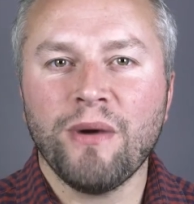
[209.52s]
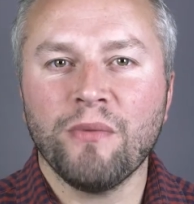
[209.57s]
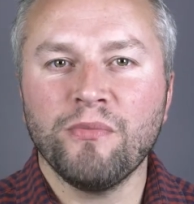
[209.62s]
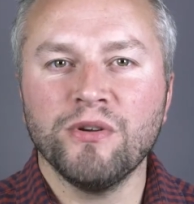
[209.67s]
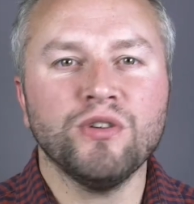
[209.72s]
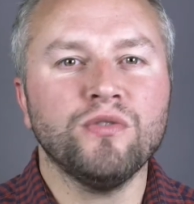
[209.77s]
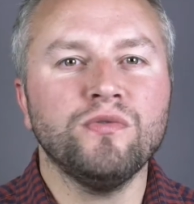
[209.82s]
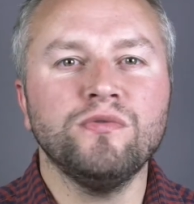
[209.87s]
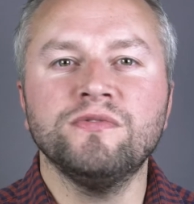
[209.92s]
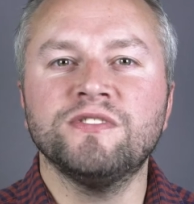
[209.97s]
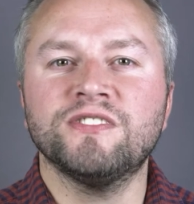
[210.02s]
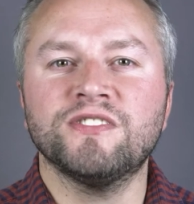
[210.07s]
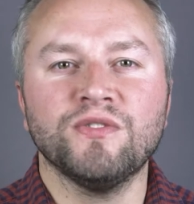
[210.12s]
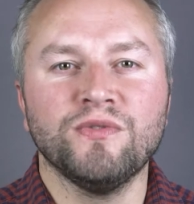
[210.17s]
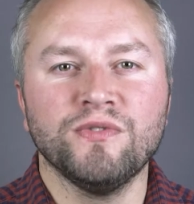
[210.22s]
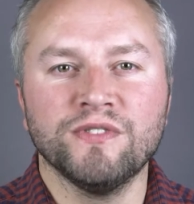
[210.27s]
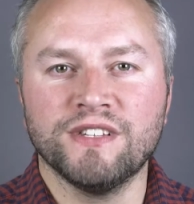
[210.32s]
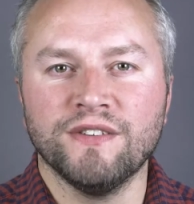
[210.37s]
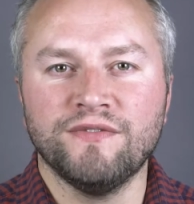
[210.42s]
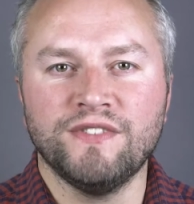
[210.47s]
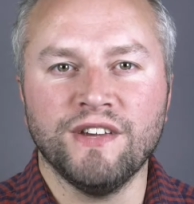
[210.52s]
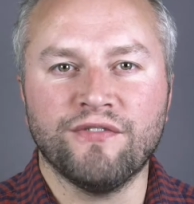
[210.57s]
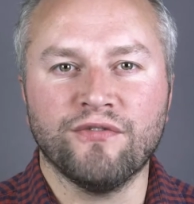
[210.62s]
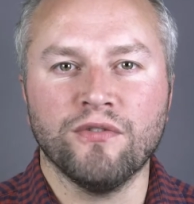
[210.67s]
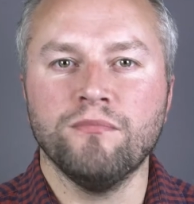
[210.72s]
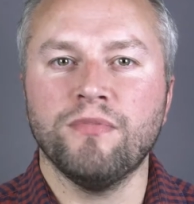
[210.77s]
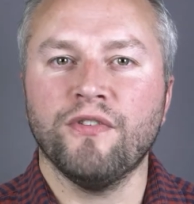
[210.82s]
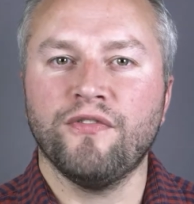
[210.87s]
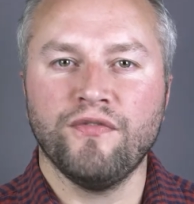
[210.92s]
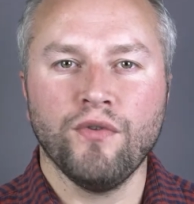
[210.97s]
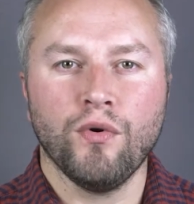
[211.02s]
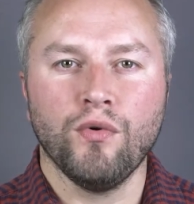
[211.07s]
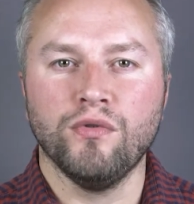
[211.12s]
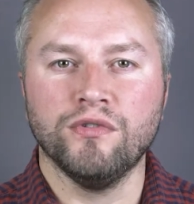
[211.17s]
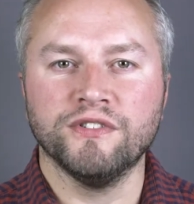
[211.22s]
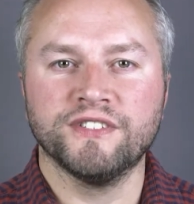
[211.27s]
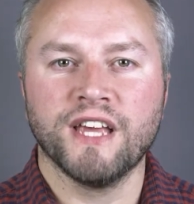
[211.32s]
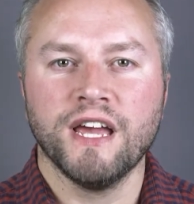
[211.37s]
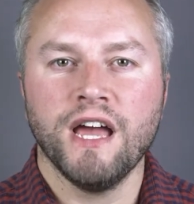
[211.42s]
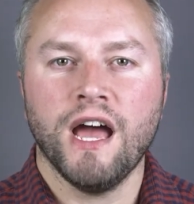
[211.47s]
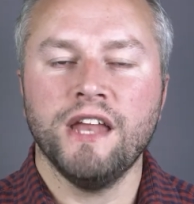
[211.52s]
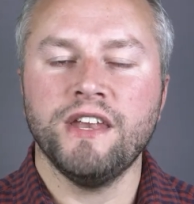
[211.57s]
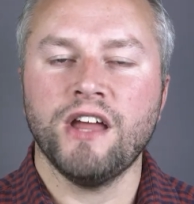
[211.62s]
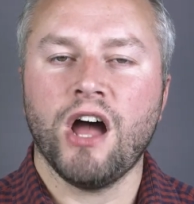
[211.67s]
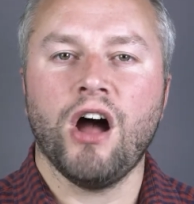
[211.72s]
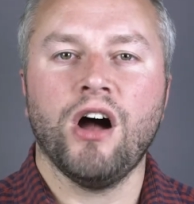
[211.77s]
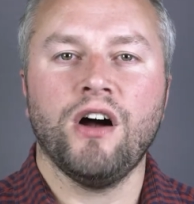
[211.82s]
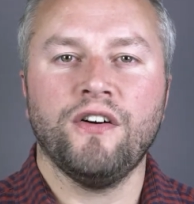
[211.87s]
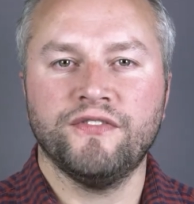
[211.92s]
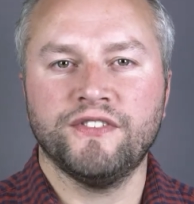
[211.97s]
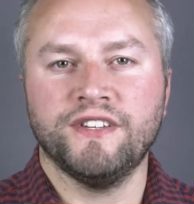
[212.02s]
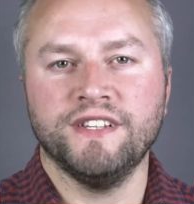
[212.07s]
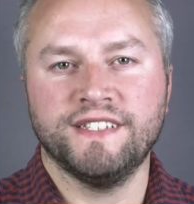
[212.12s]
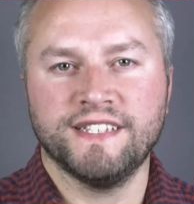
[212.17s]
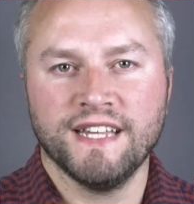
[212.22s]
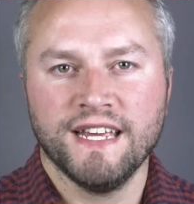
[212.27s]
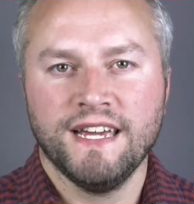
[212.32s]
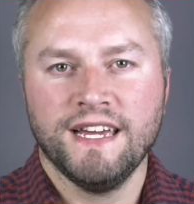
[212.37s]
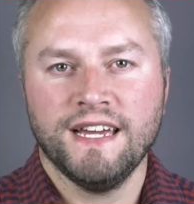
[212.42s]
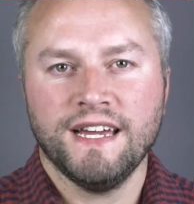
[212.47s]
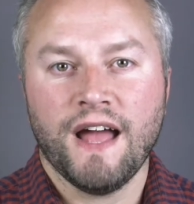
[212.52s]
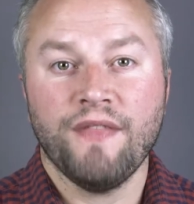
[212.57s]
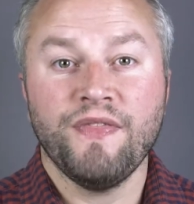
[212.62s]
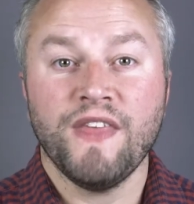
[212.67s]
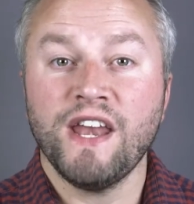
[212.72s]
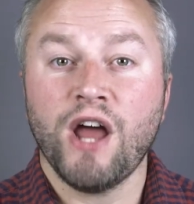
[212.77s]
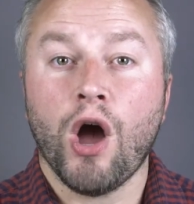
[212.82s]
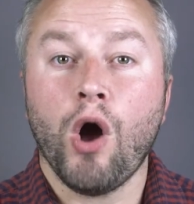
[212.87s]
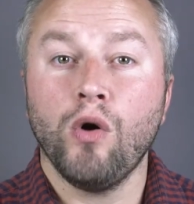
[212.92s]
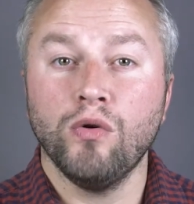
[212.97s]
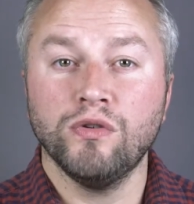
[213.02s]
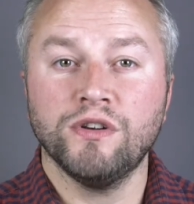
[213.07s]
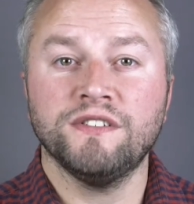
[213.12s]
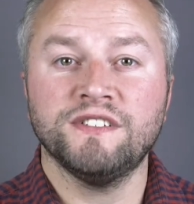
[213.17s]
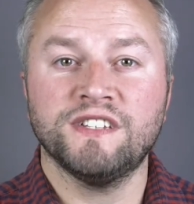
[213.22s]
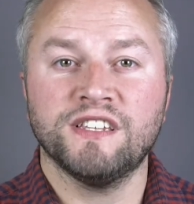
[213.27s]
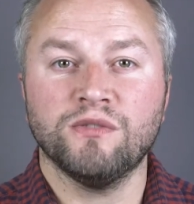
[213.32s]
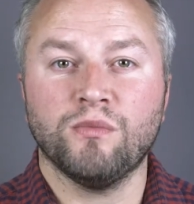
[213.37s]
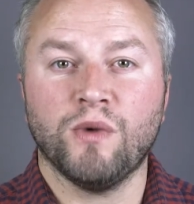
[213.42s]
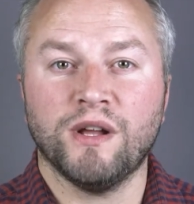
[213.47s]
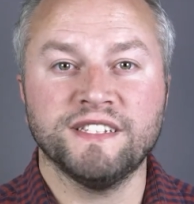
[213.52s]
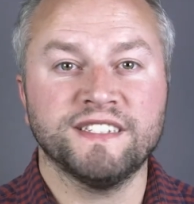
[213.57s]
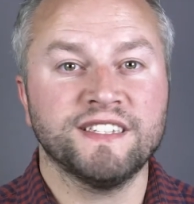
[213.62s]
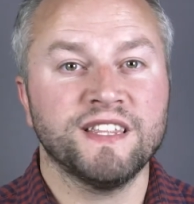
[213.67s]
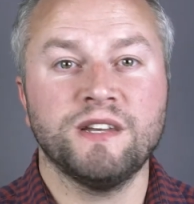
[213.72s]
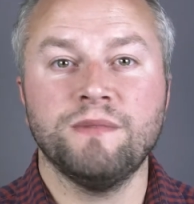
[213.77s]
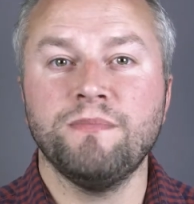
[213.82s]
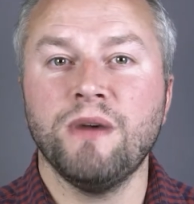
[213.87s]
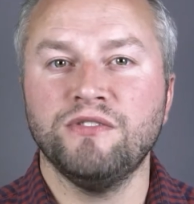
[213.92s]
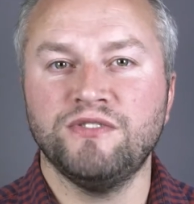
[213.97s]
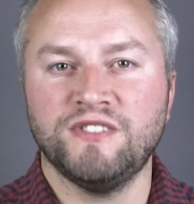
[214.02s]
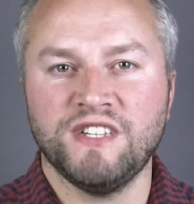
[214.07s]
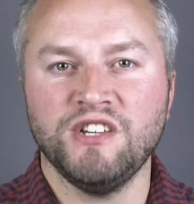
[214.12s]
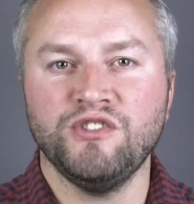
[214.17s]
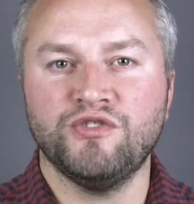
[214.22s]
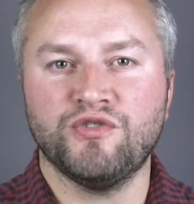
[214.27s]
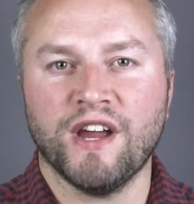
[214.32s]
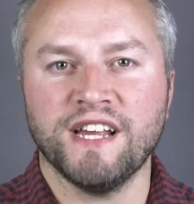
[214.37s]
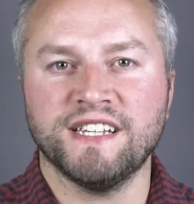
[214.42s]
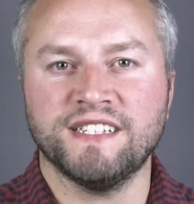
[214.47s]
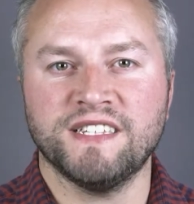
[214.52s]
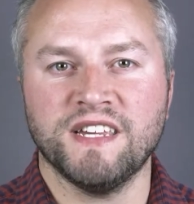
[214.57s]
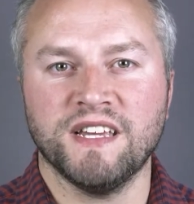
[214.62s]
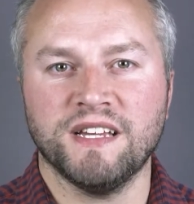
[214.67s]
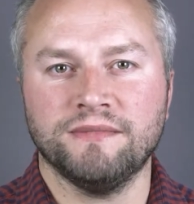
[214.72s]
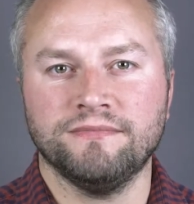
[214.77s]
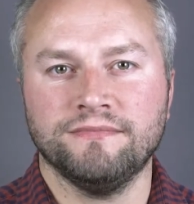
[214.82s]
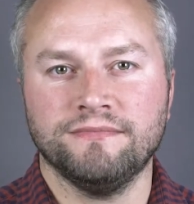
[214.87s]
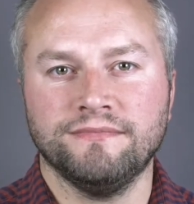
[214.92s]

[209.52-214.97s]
up with all sorts of different befores and afters and then hold on to the ones that are most interesting.